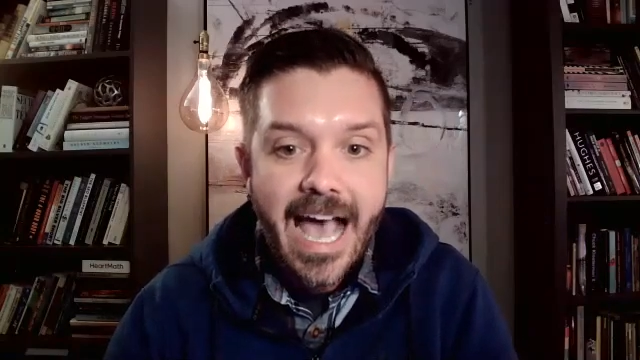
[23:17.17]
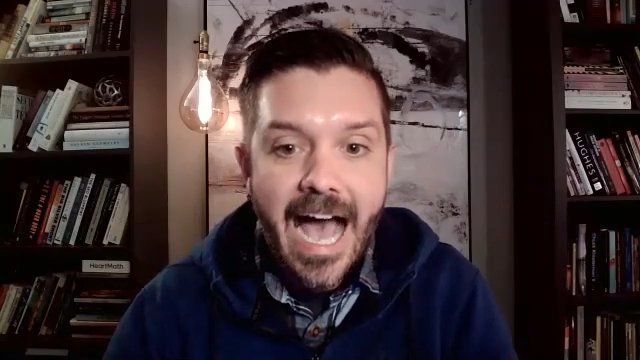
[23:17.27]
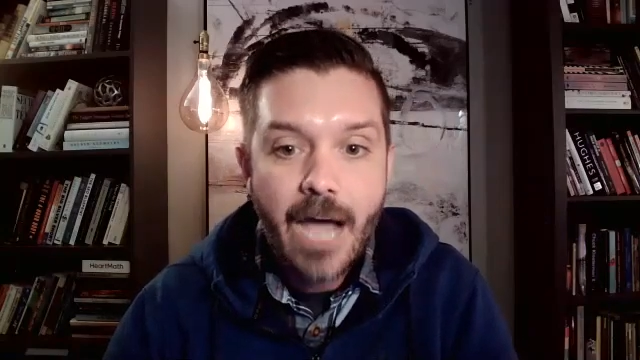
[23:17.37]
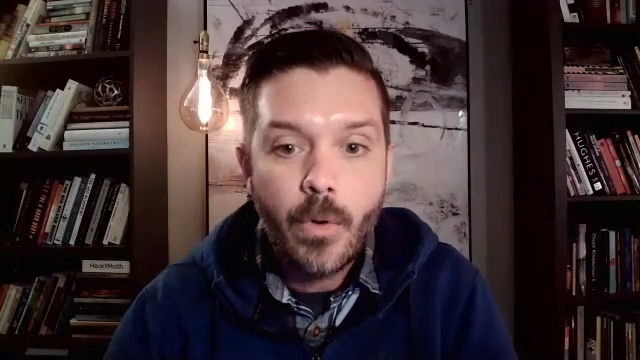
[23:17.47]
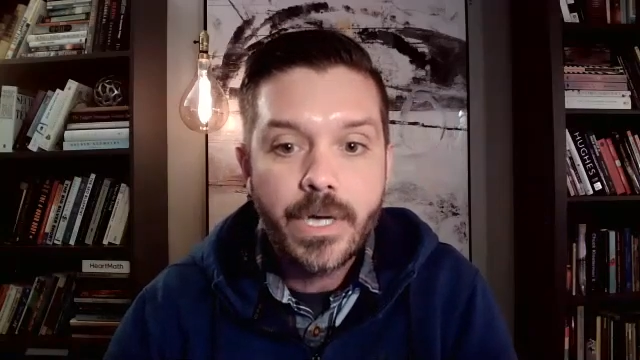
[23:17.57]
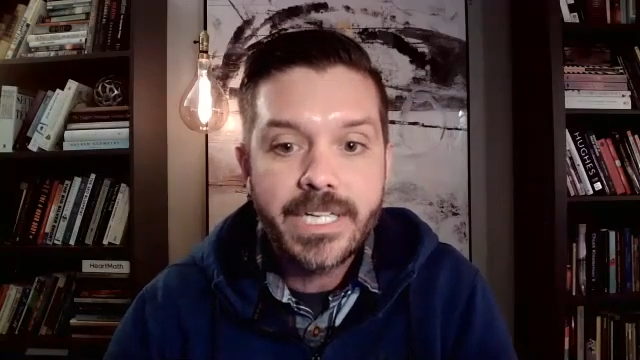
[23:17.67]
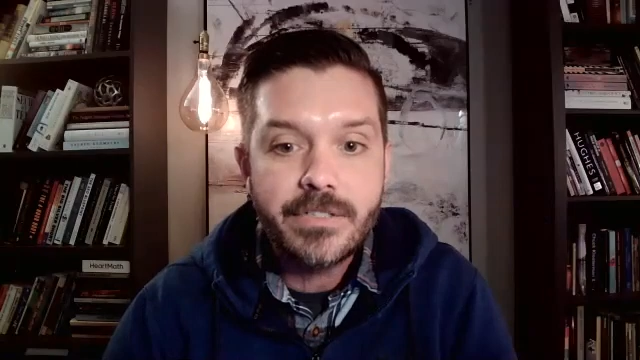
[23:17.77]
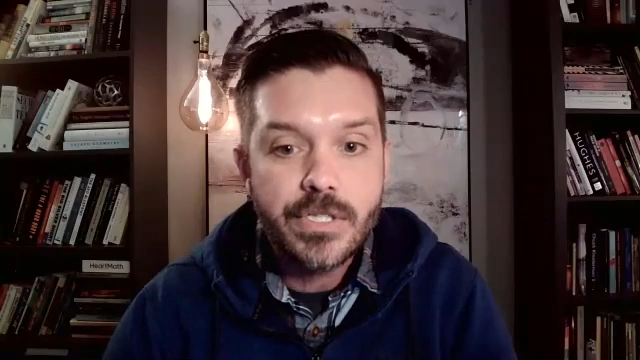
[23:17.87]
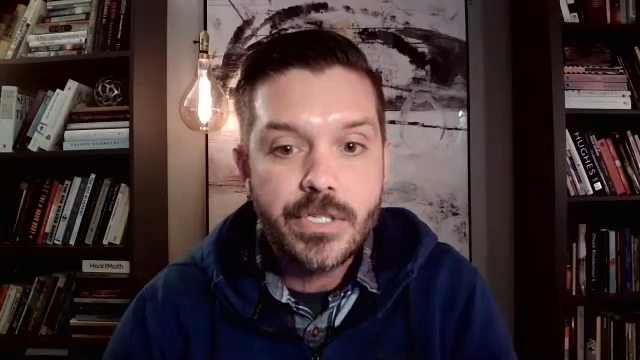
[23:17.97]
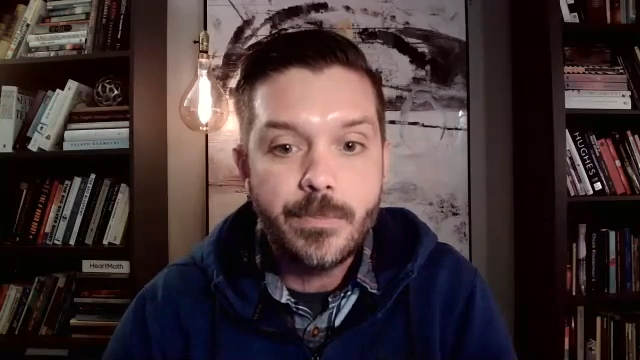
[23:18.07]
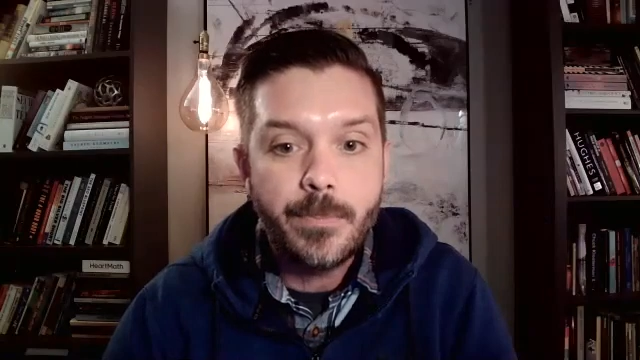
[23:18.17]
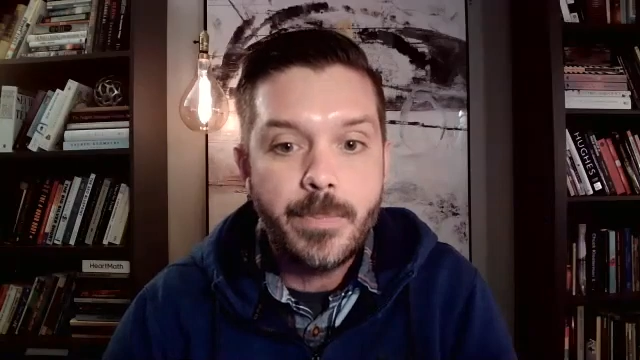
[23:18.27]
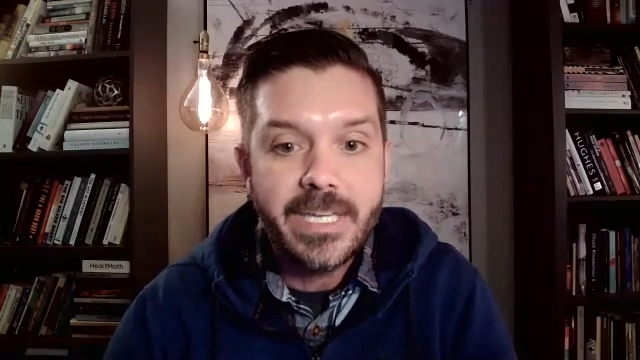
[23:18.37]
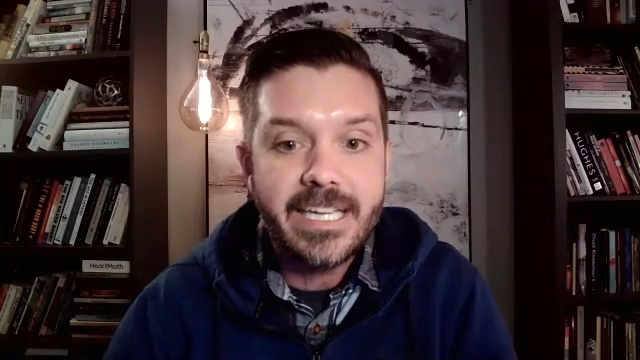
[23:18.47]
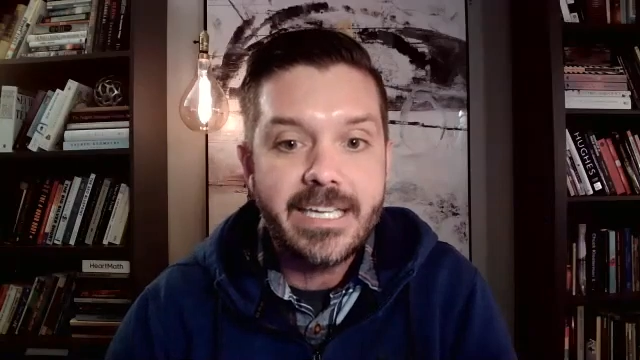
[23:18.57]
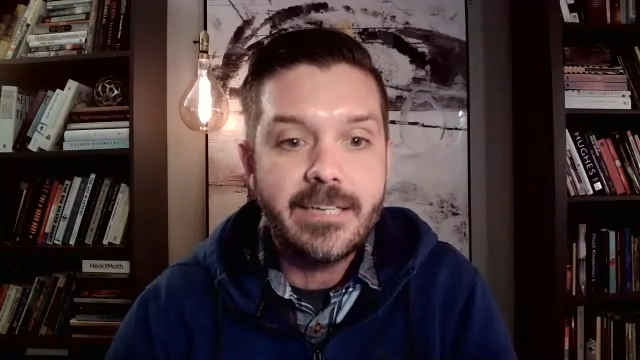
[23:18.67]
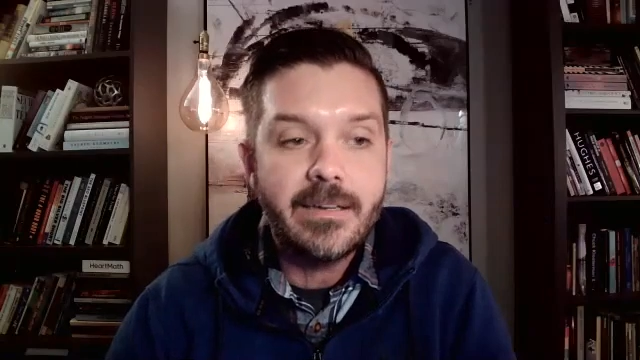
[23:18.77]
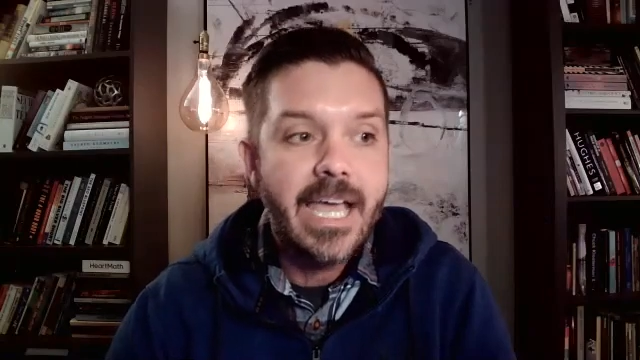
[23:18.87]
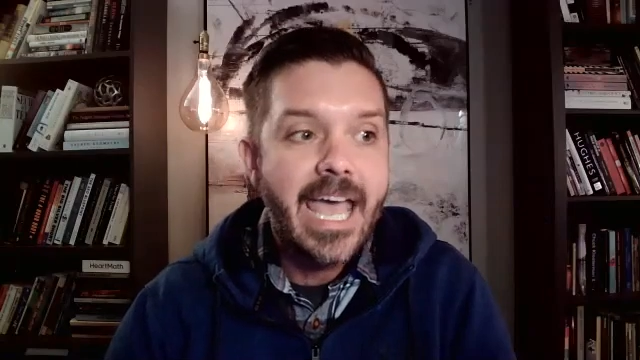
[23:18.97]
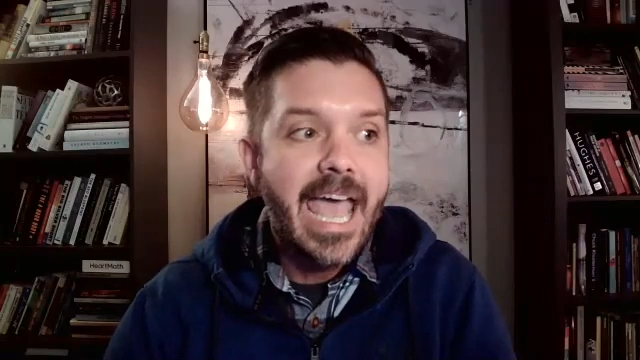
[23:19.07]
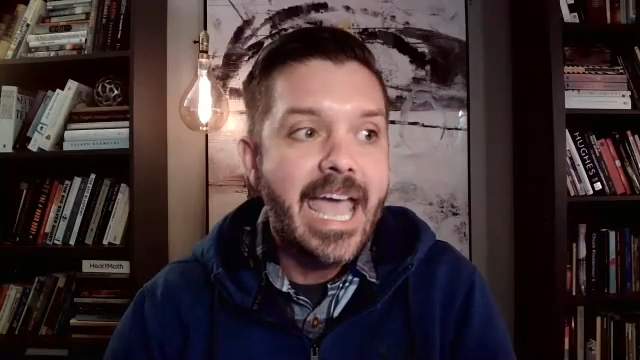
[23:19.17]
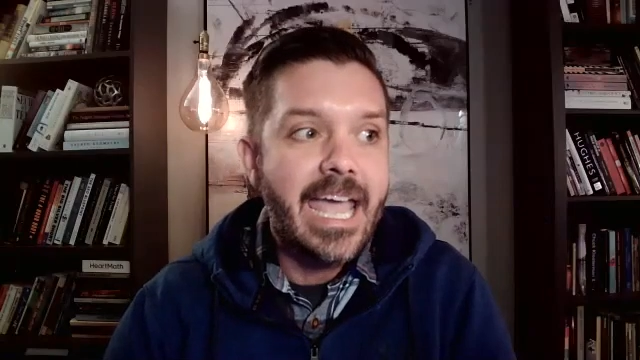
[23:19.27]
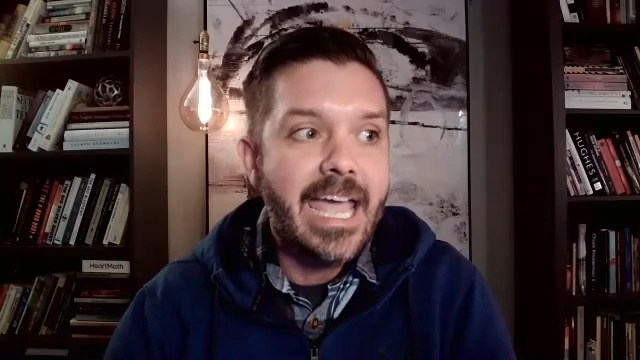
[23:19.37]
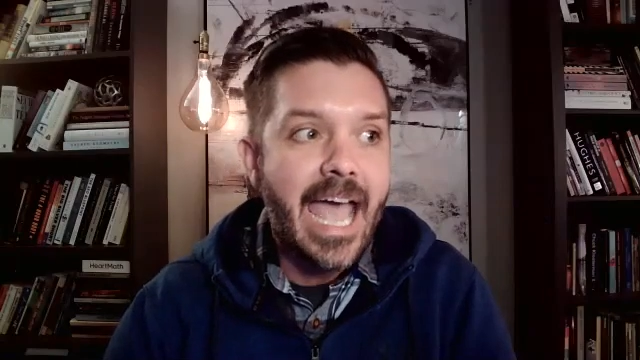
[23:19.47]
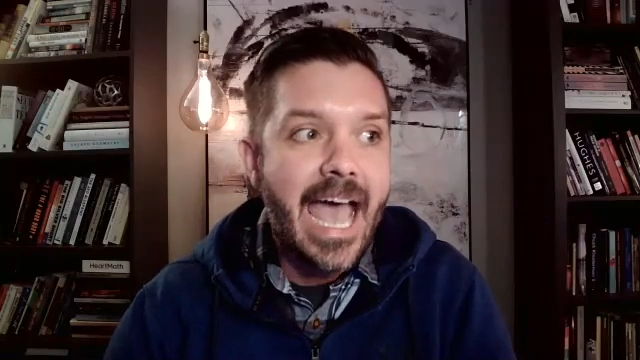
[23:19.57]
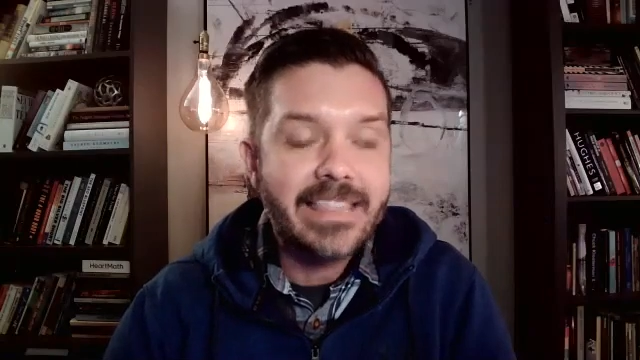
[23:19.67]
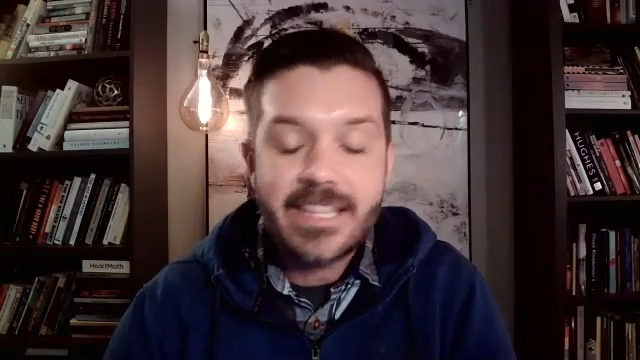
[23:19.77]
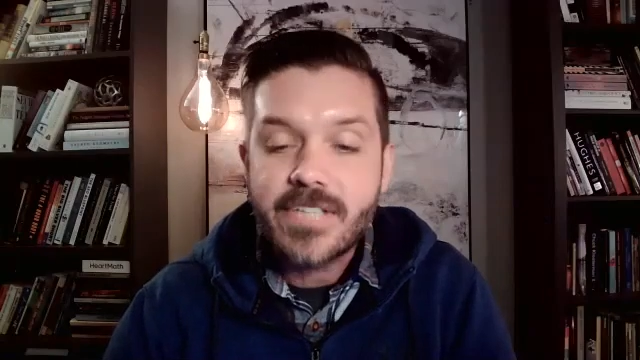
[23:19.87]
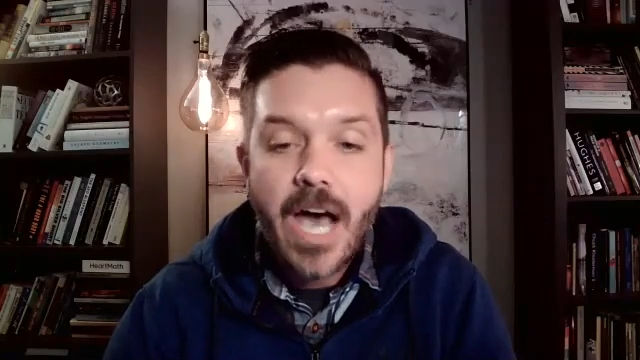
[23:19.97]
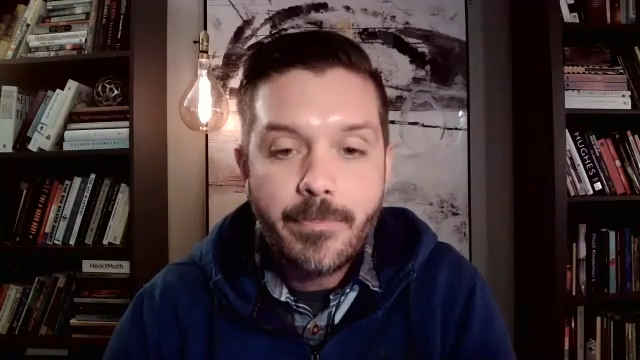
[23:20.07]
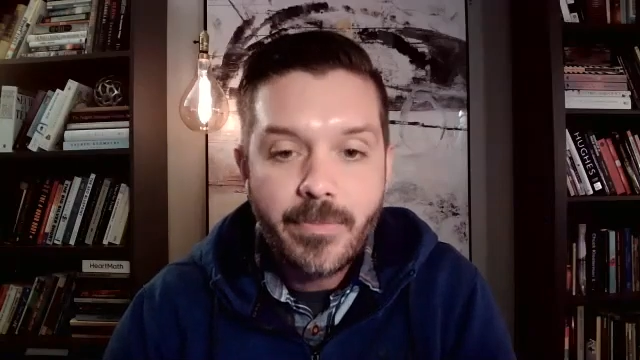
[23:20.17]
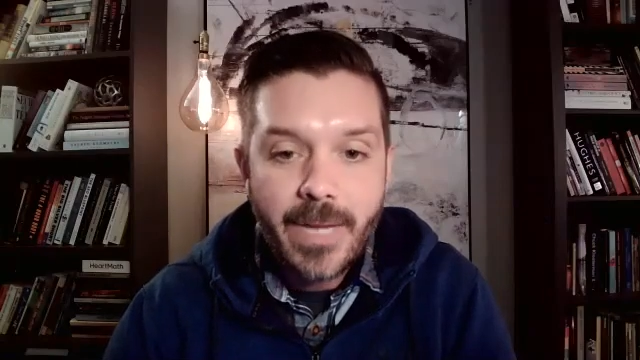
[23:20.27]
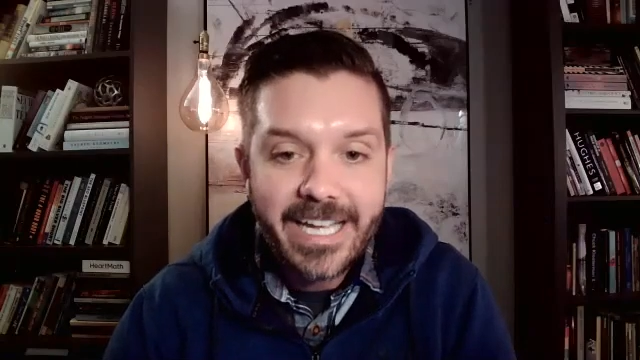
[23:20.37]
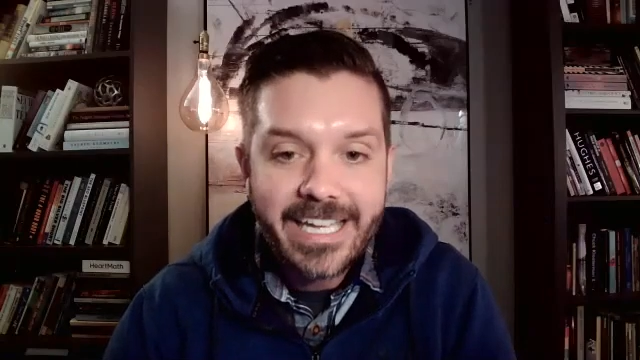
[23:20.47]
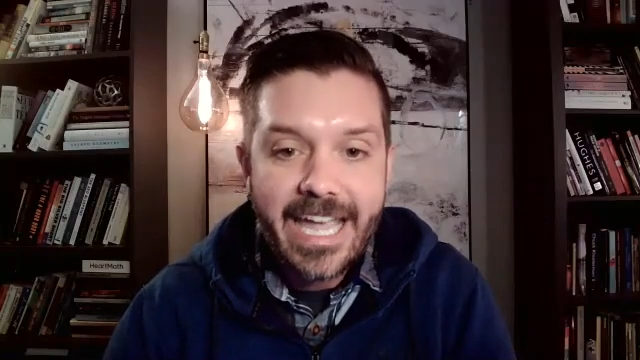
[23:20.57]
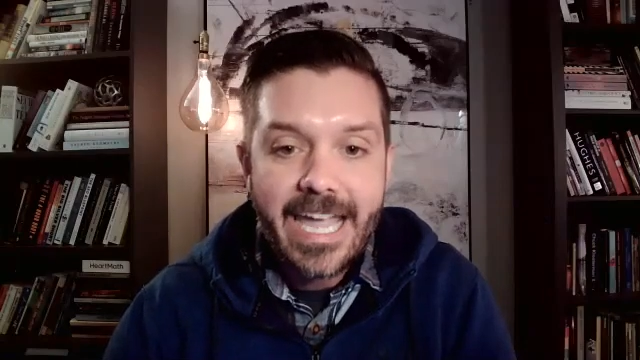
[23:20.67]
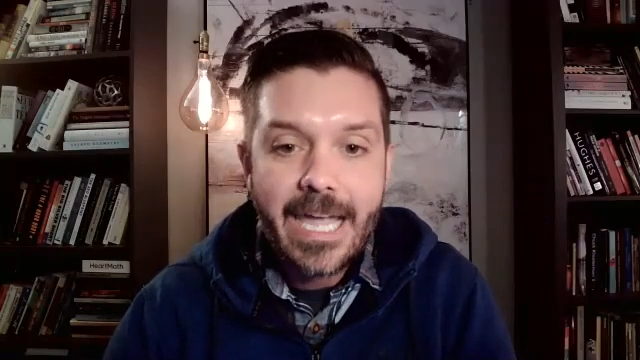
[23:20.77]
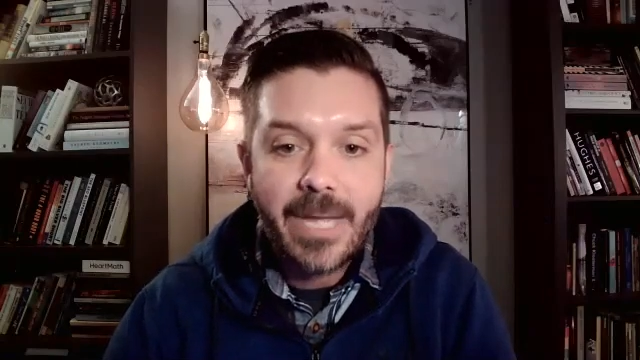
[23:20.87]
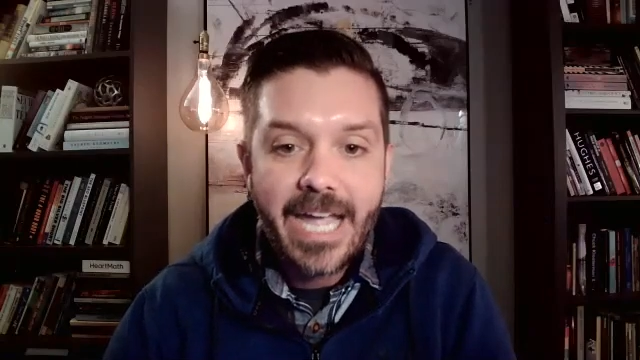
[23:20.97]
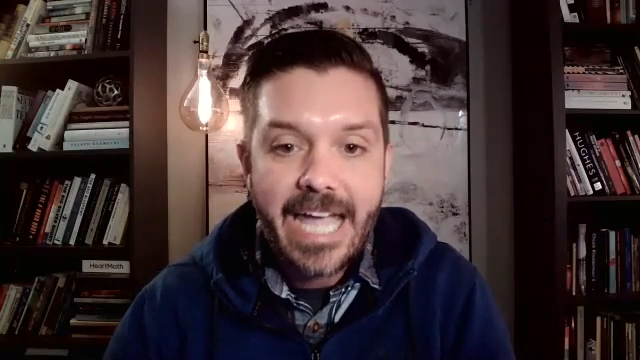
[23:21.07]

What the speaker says: I wanted to be at the top of my game